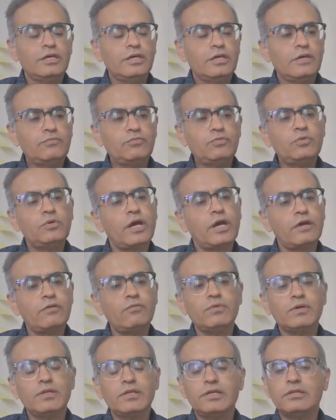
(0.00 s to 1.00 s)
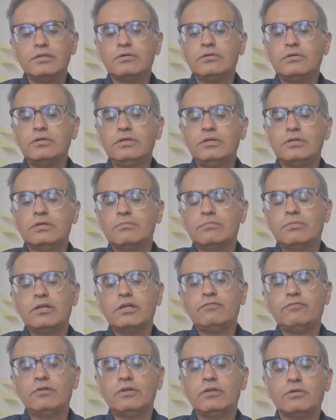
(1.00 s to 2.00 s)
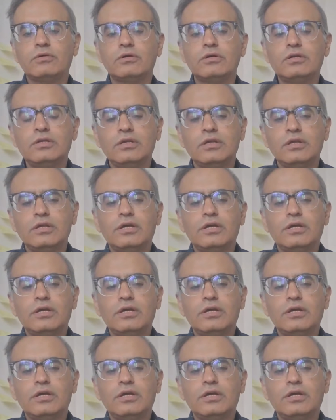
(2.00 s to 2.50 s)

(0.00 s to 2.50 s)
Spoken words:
If you have, well and good. But if you don't,